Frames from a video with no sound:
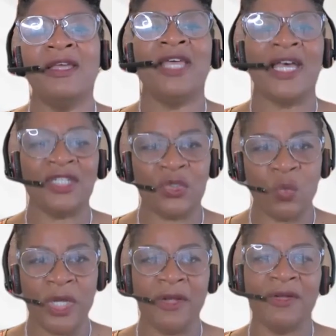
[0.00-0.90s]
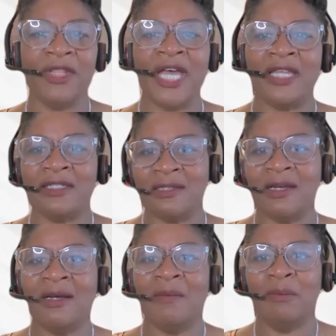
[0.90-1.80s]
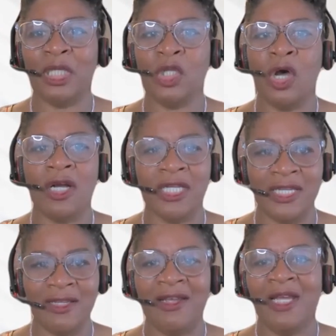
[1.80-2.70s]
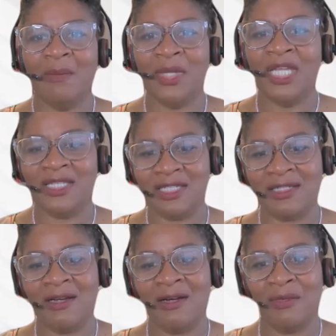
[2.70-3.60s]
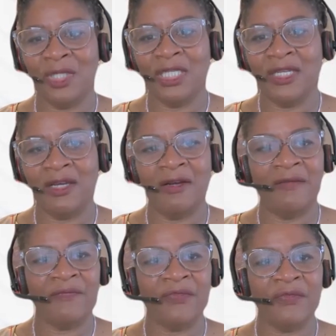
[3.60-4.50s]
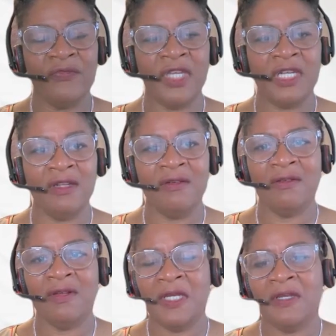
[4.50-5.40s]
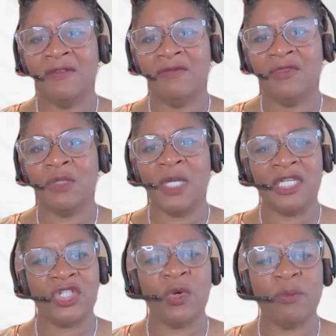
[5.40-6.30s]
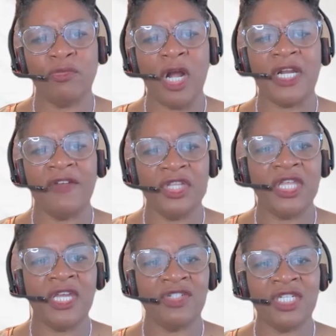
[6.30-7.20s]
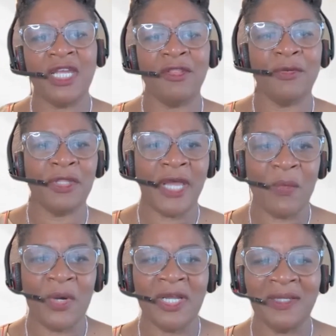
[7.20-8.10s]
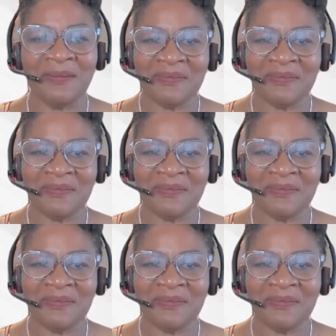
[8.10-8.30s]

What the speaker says: That's where that belonging piece really fit in to me. And so it brought everything together in that way.